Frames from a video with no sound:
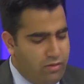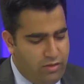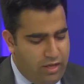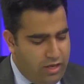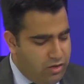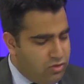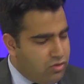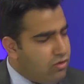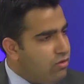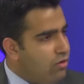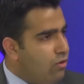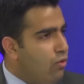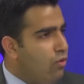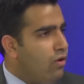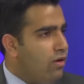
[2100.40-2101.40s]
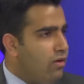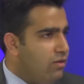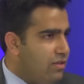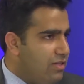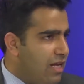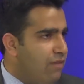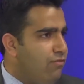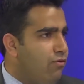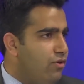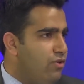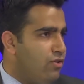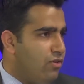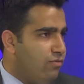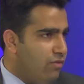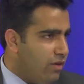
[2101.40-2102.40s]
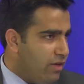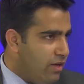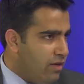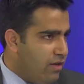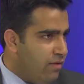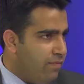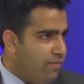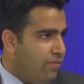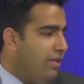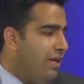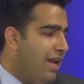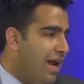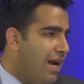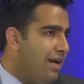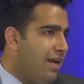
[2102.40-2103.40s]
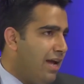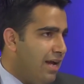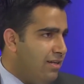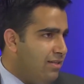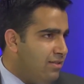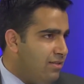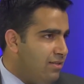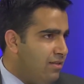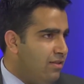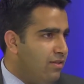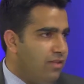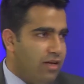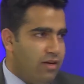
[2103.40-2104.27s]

There is the cell phone is not working. The landlines, they